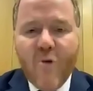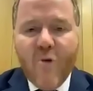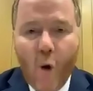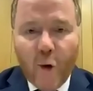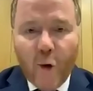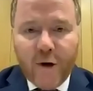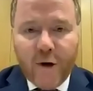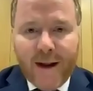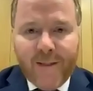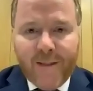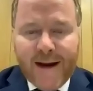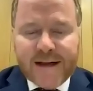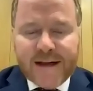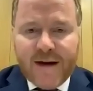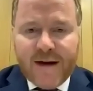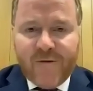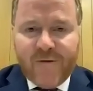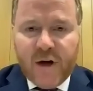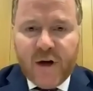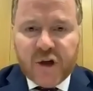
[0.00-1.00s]
broadening
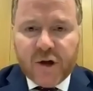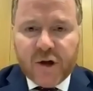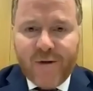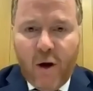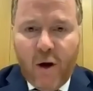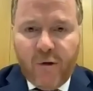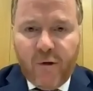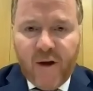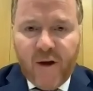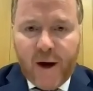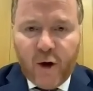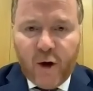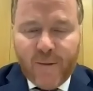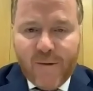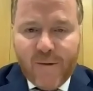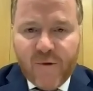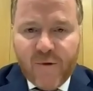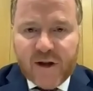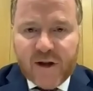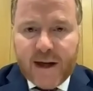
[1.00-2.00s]
that definition of health
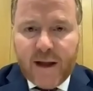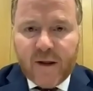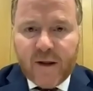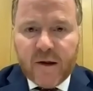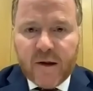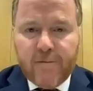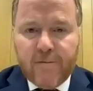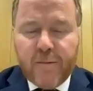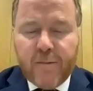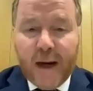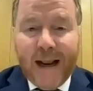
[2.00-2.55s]
economic resilience,